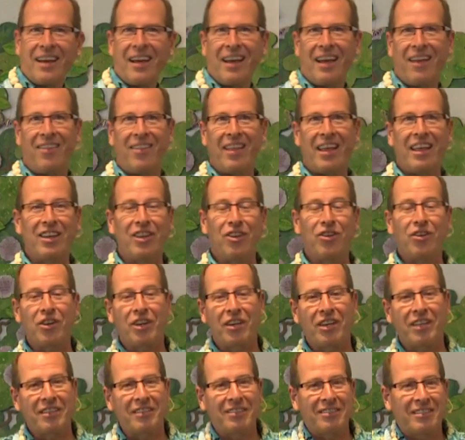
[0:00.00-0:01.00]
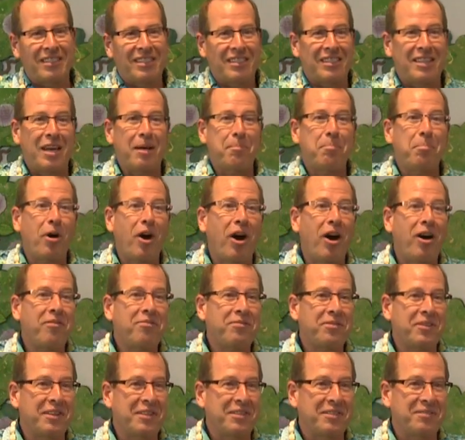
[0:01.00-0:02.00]
And then you can step
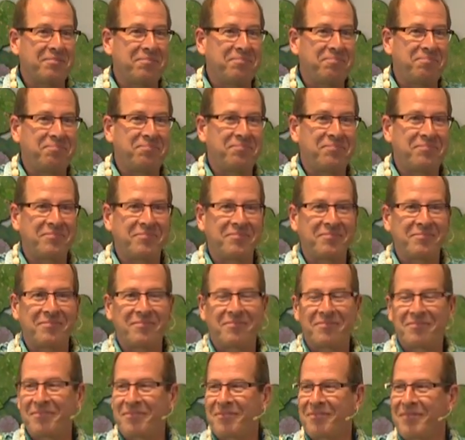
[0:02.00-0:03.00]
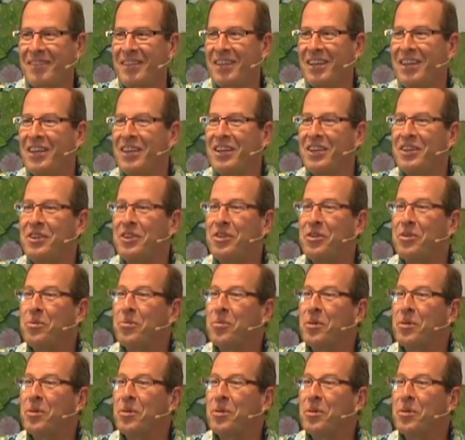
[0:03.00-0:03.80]
off and do